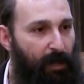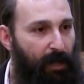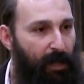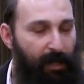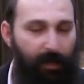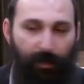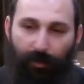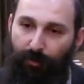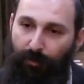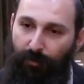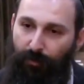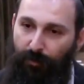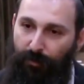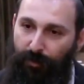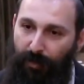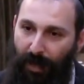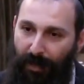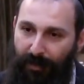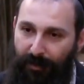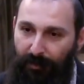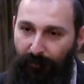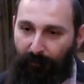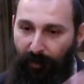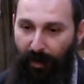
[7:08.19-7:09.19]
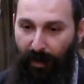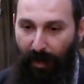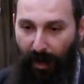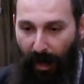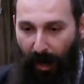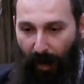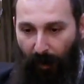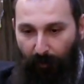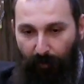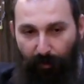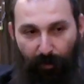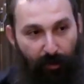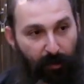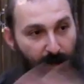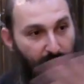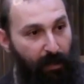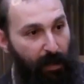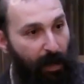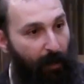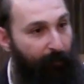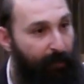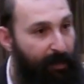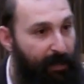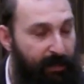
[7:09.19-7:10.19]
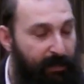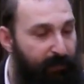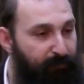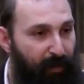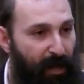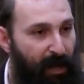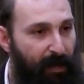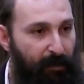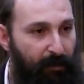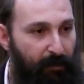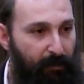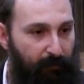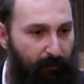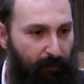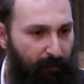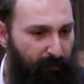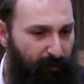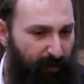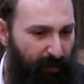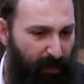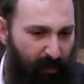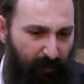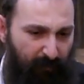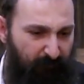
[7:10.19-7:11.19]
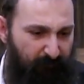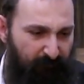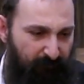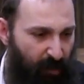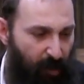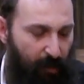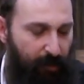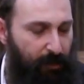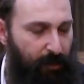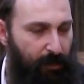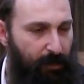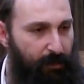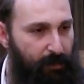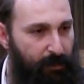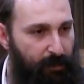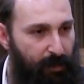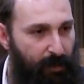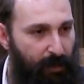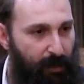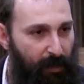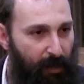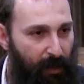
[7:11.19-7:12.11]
And it doesn't matter how you're going to come and explain it, they'll be like, nonsense.